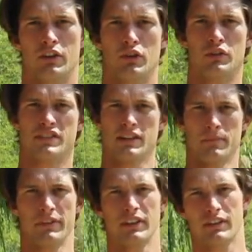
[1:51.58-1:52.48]
you know,
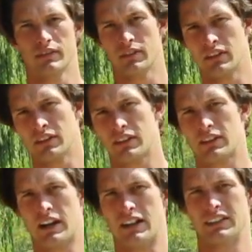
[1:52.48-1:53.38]
something
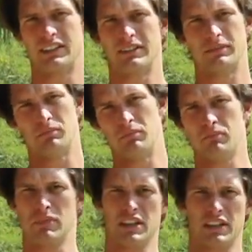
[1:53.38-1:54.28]
kind of
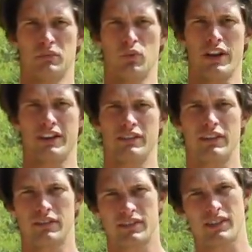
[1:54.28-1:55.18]
medium weight,
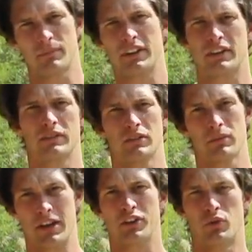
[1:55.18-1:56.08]
something
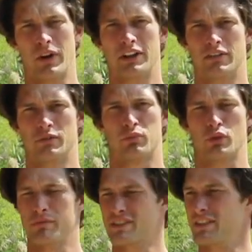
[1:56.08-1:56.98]
about the weight of a
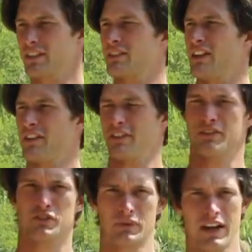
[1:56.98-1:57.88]
broomstick, nothing
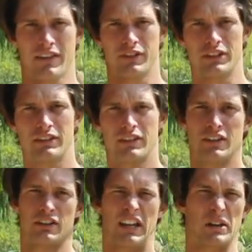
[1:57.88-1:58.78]
too heavy
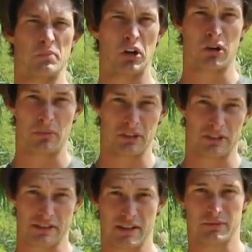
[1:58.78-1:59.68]
like a barbell,
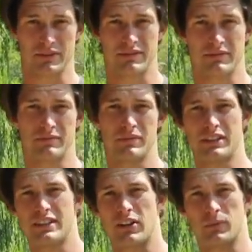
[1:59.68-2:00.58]
because that would be
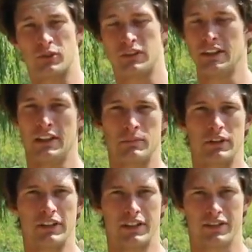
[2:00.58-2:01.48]
terrible,
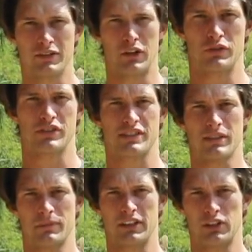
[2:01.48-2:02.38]
but you just
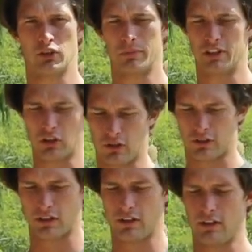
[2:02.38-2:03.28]
something a little bit
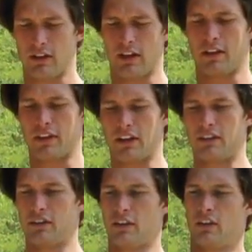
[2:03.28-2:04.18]
longer. And
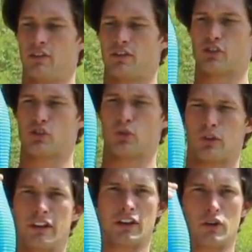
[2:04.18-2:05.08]
then the
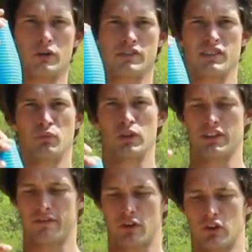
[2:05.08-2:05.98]
shorter it goes, the more
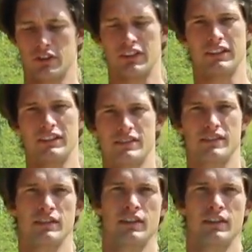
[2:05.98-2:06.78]
difficult it is.